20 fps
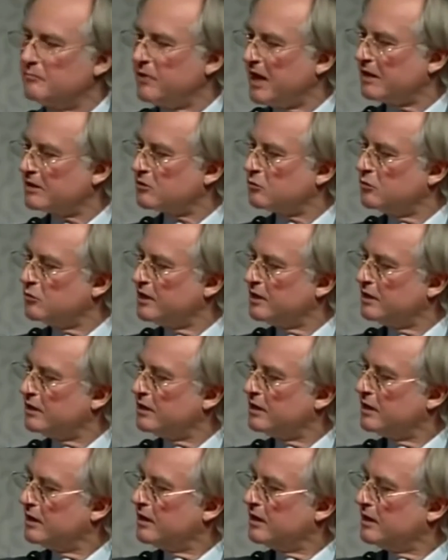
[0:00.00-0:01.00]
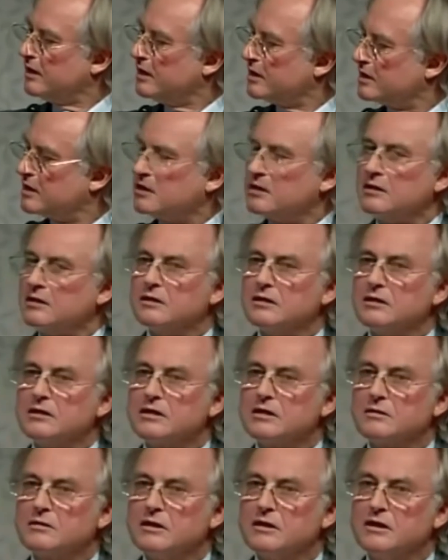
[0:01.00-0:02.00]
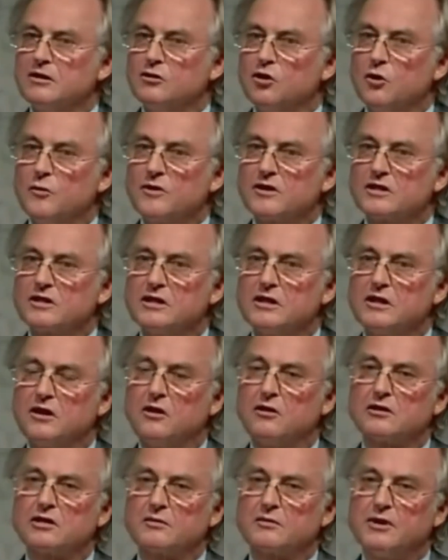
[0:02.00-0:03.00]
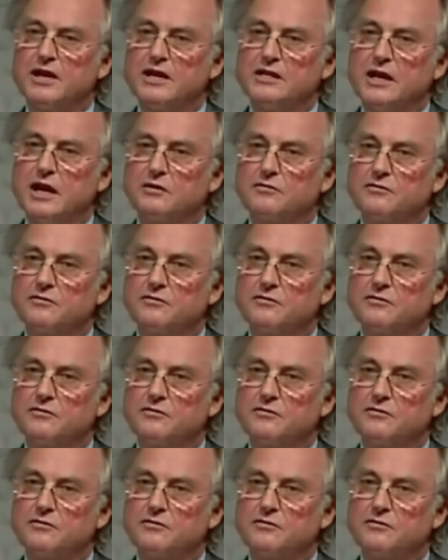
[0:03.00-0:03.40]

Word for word: A bat's wing is enormously long splayed